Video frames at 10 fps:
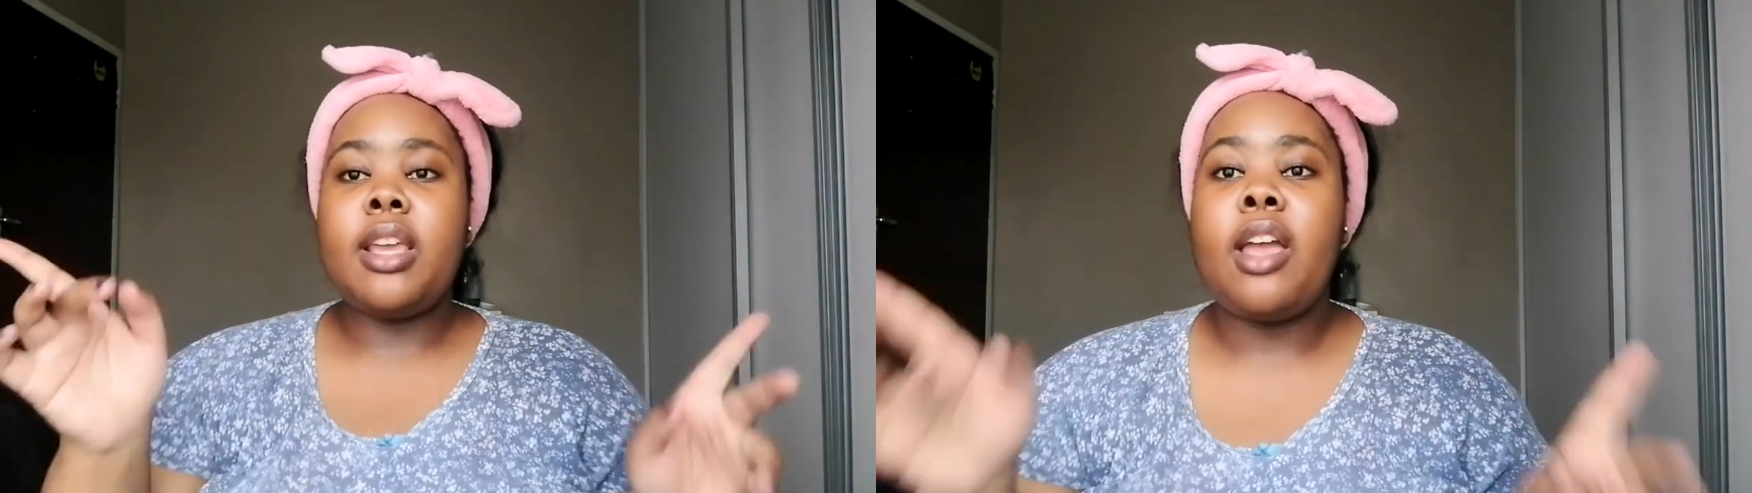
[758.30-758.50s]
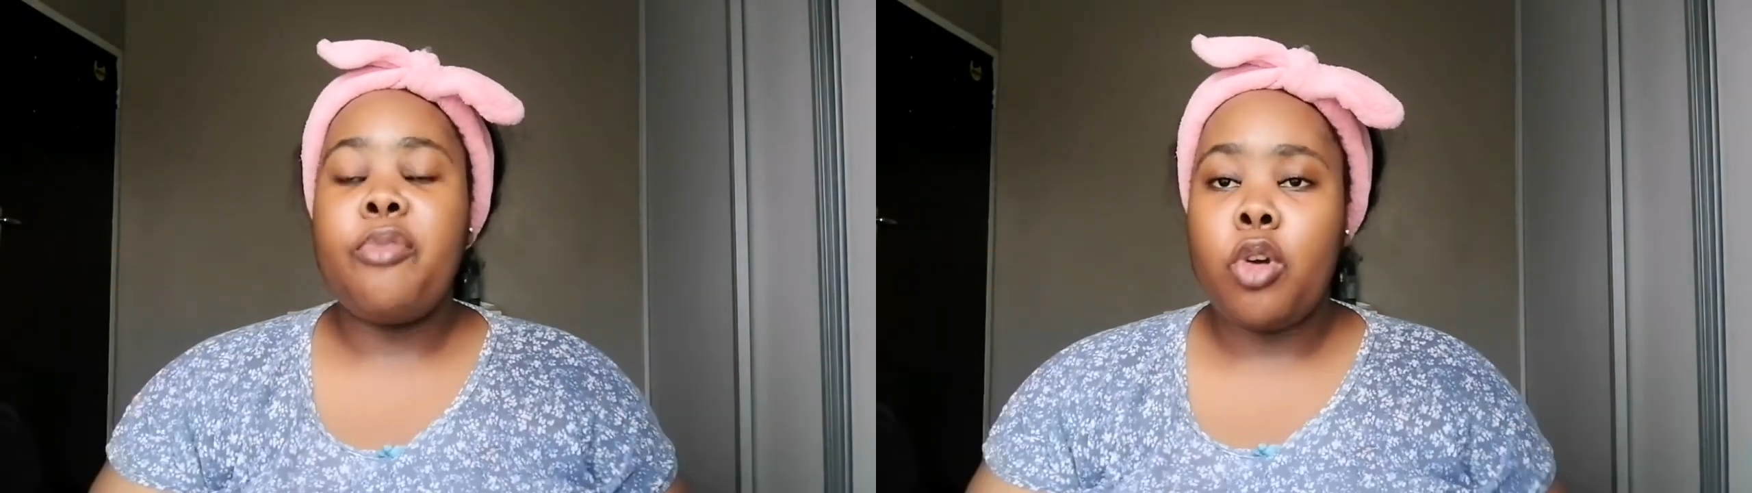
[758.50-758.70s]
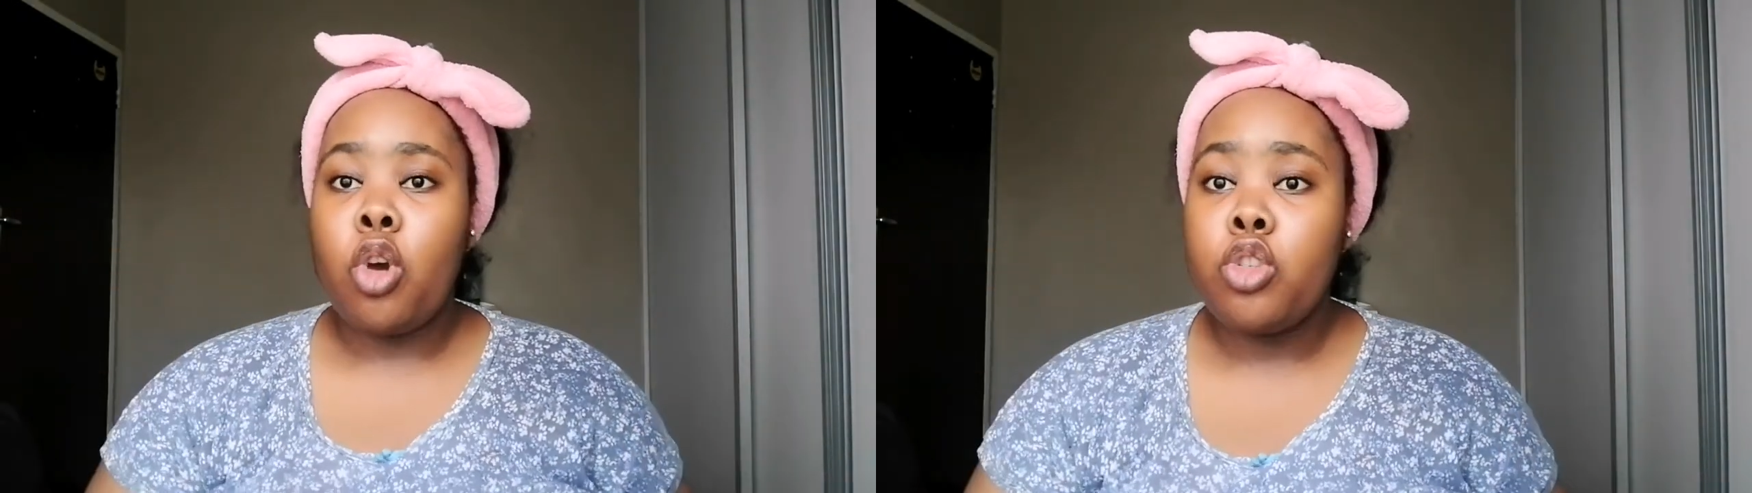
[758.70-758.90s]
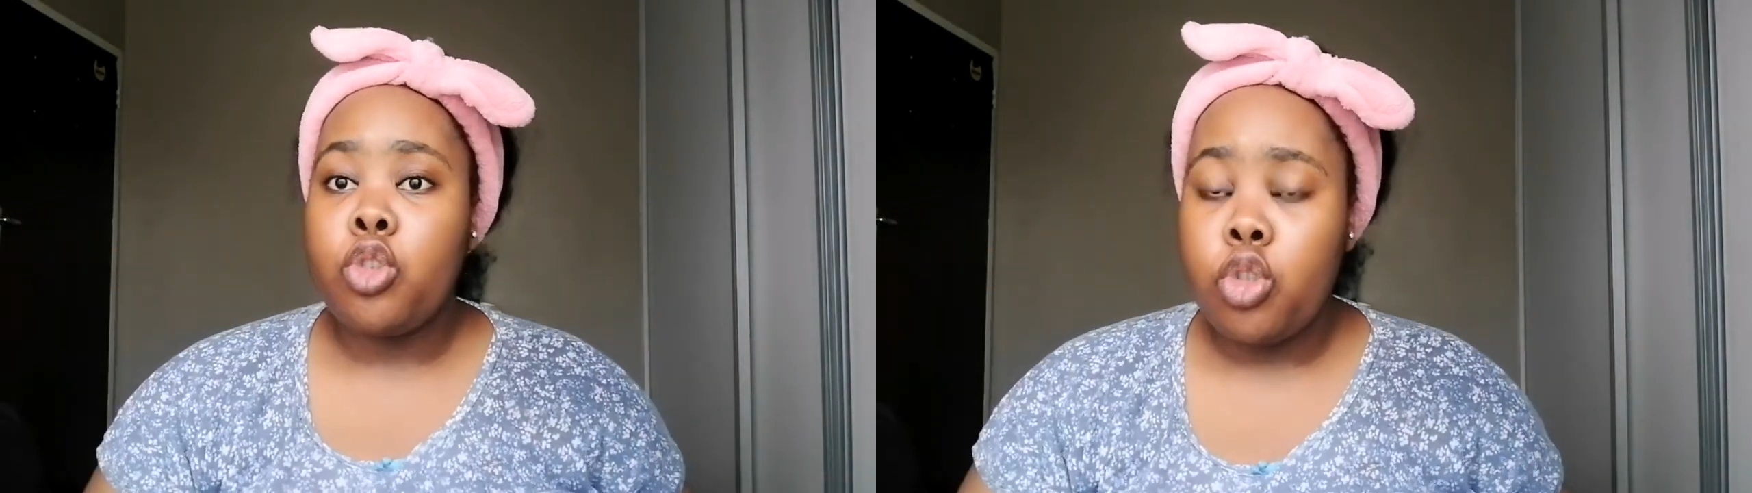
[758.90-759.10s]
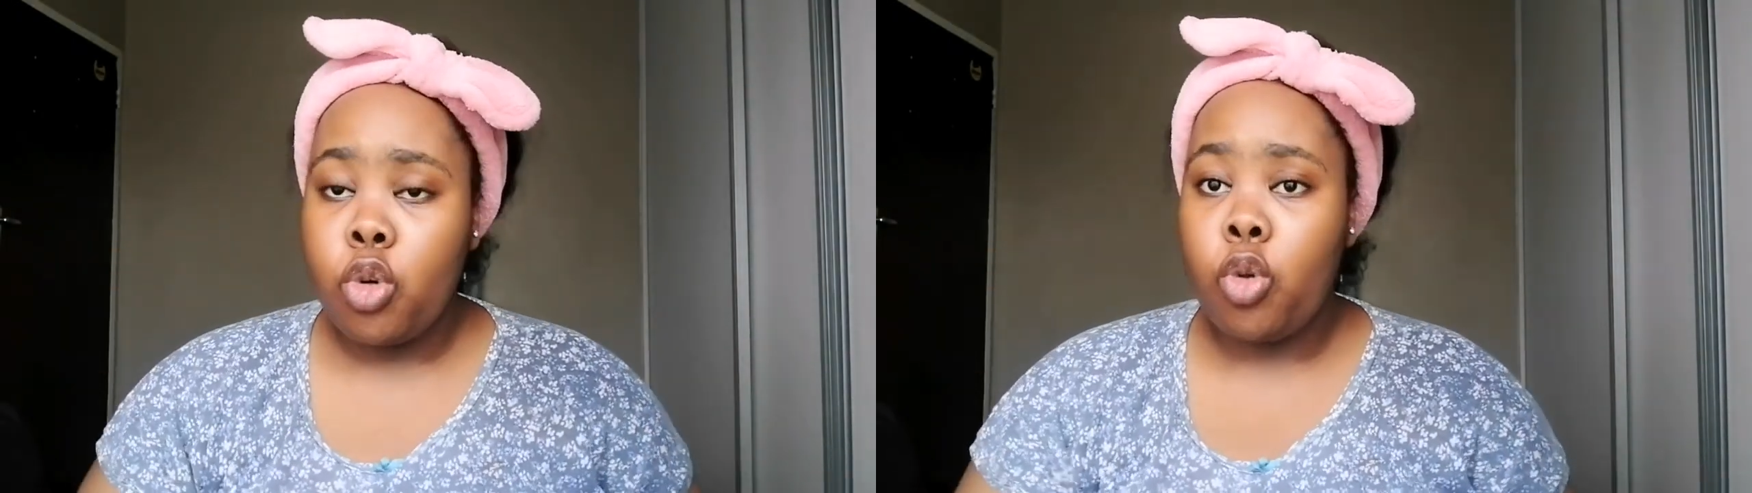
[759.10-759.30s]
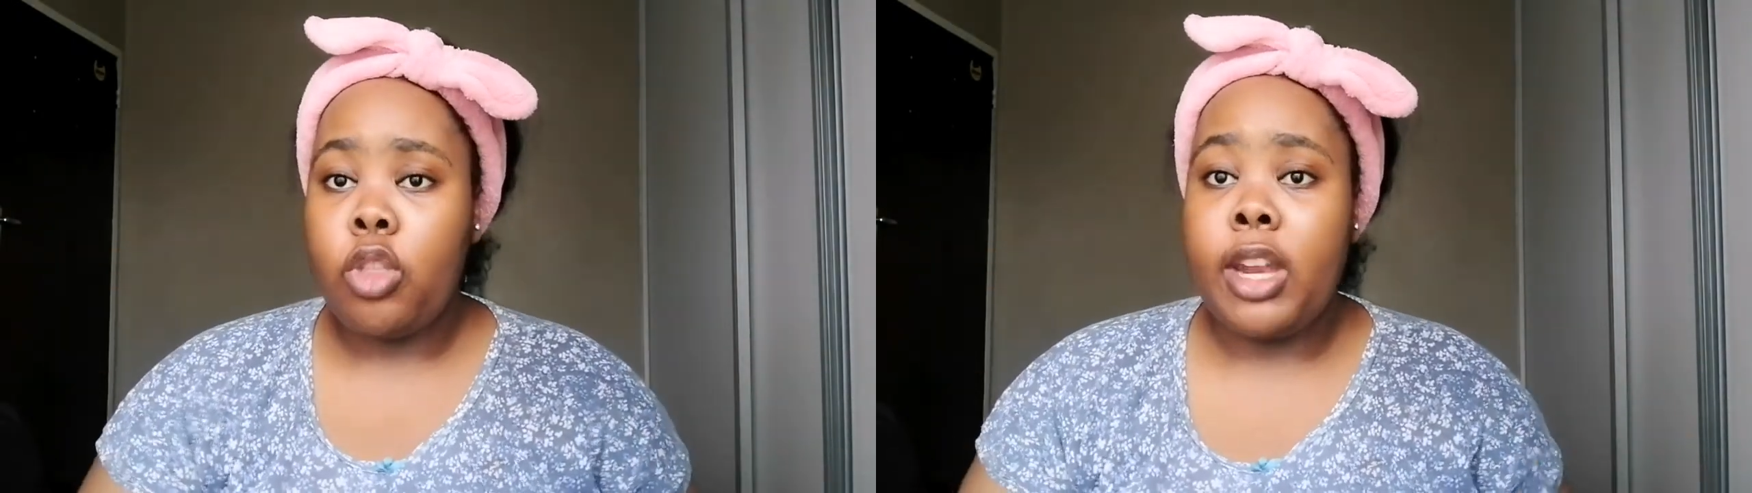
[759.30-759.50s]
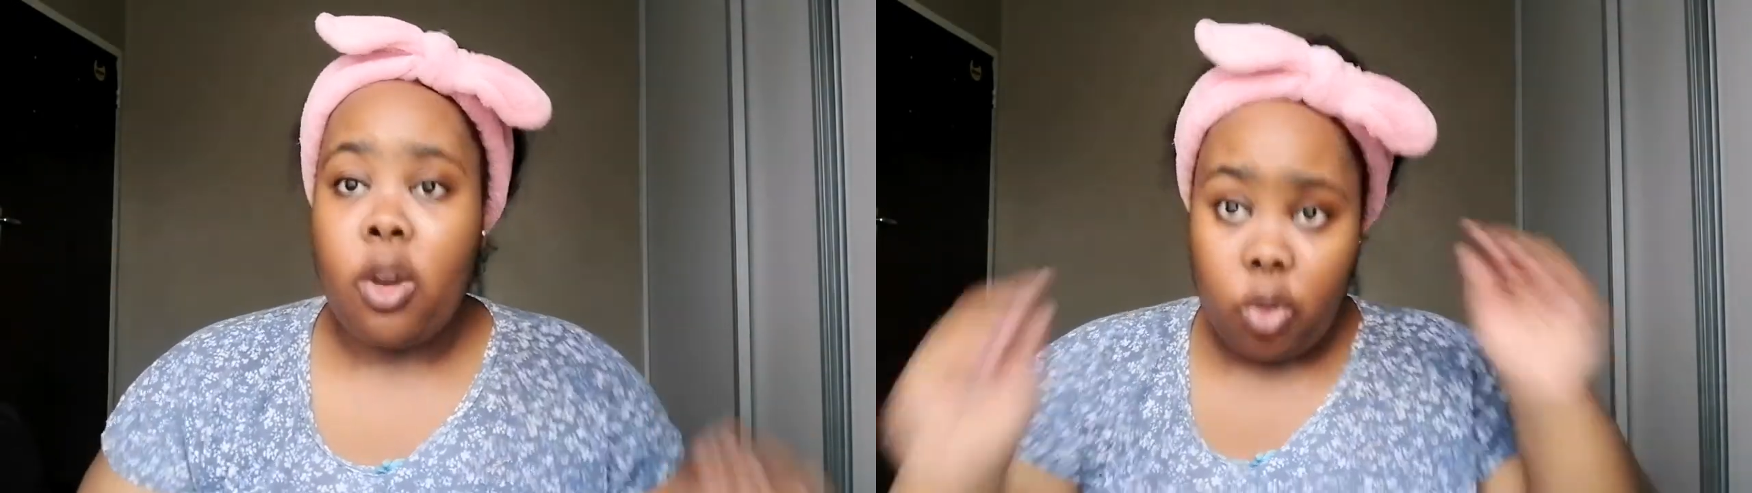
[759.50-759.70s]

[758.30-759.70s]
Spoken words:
I forgot to show you that I